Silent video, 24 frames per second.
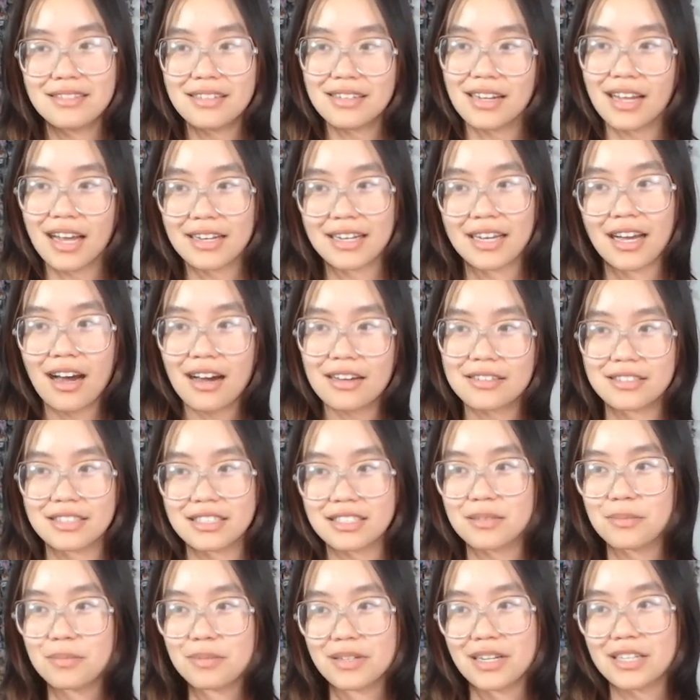yeah,
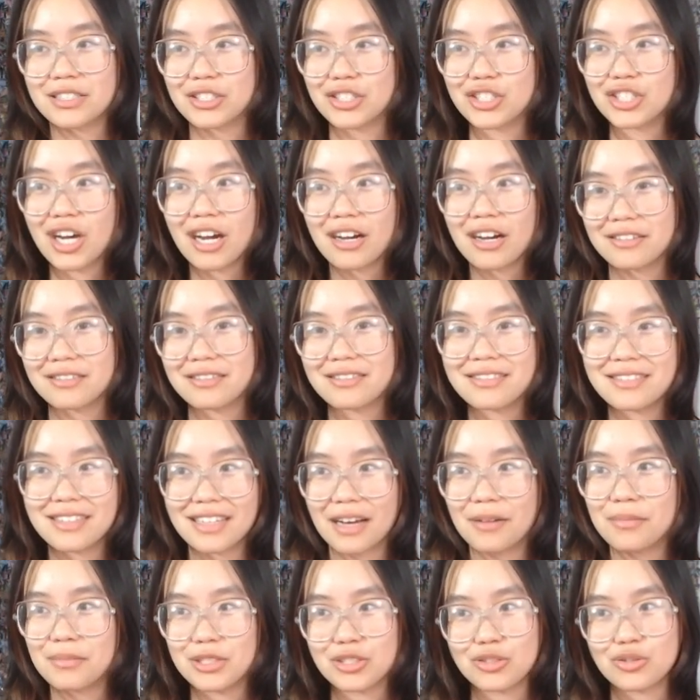discipline as a child. They're
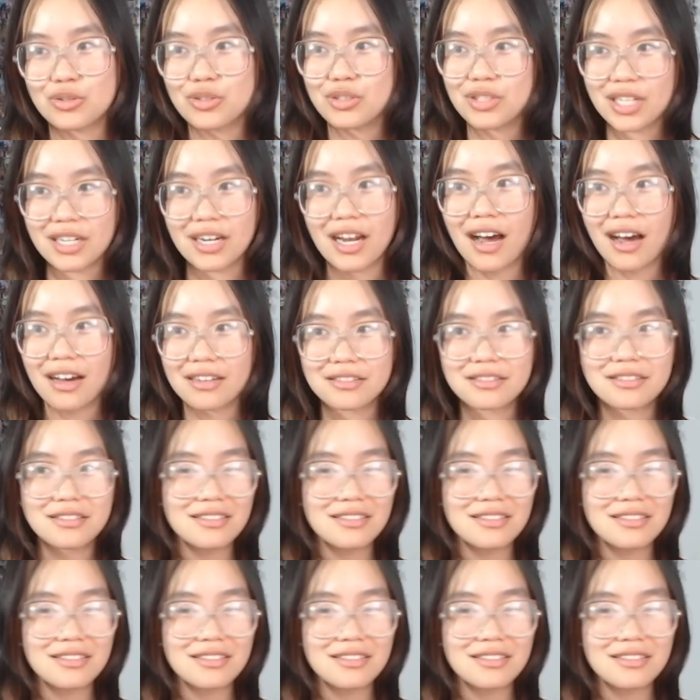gonna be dead ass.